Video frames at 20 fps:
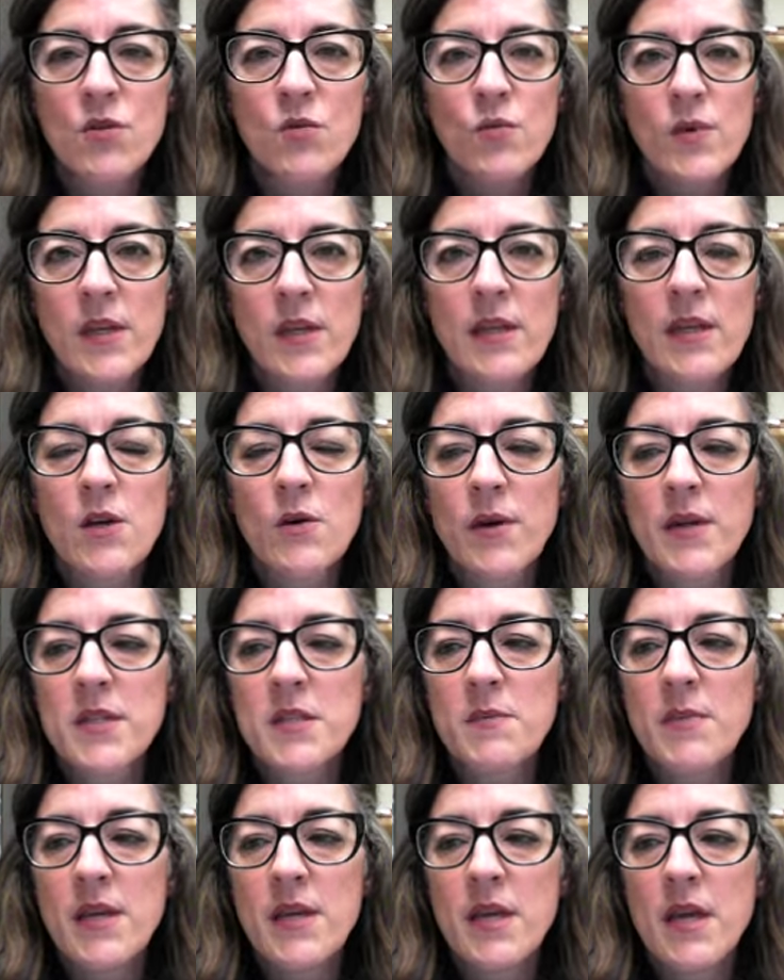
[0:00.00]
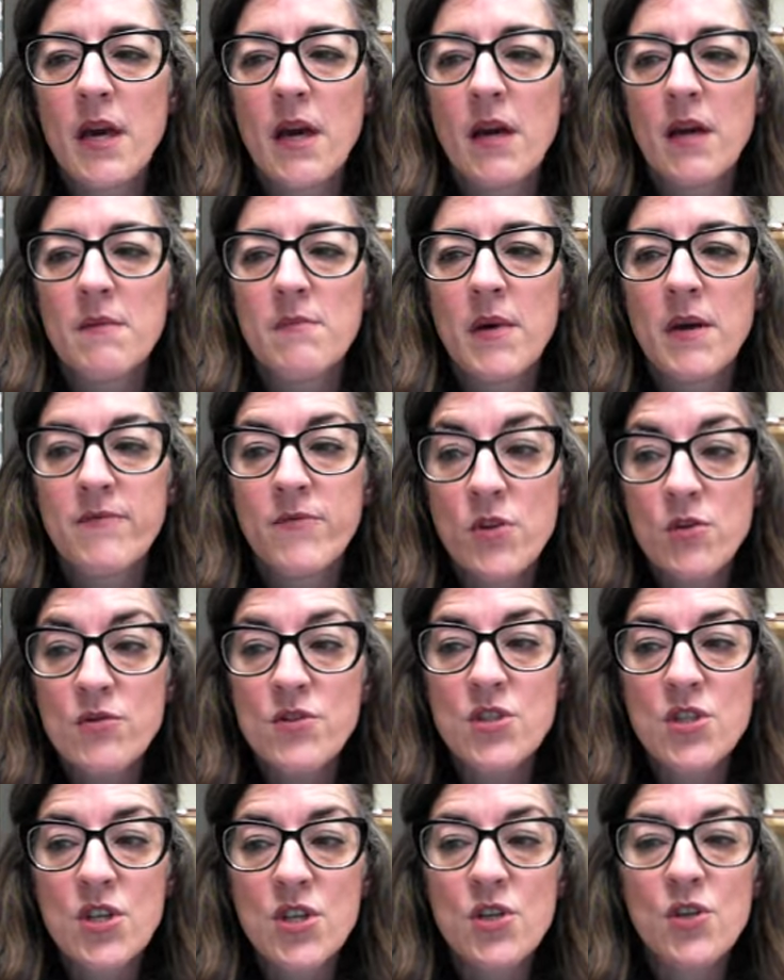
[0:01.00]
are really going to be of
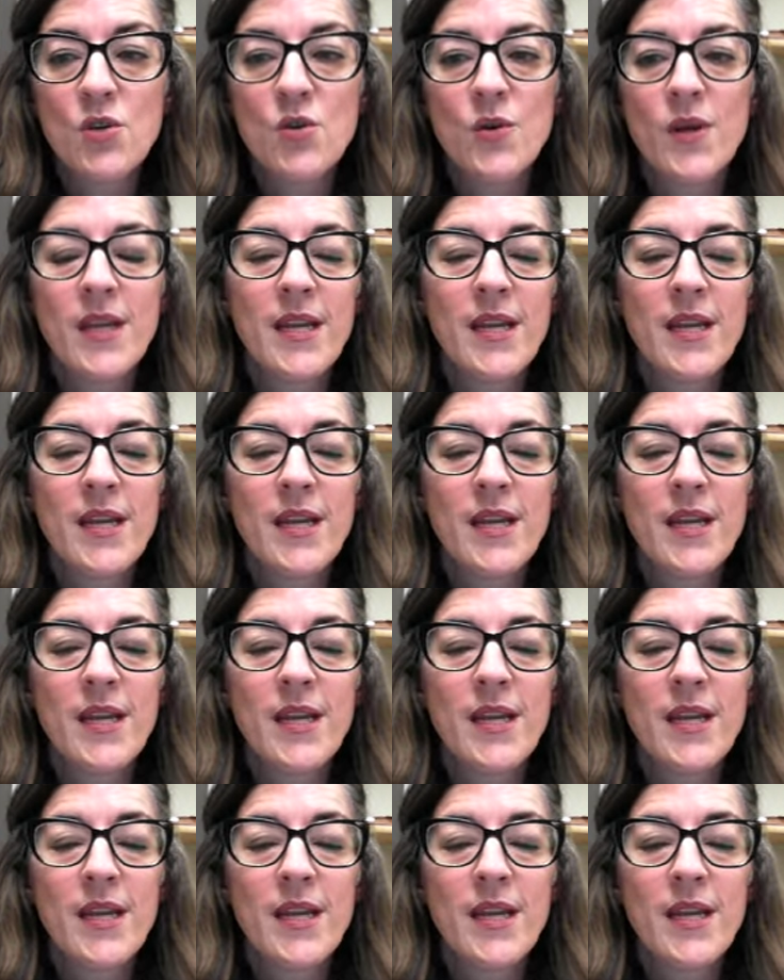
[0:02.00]
use to you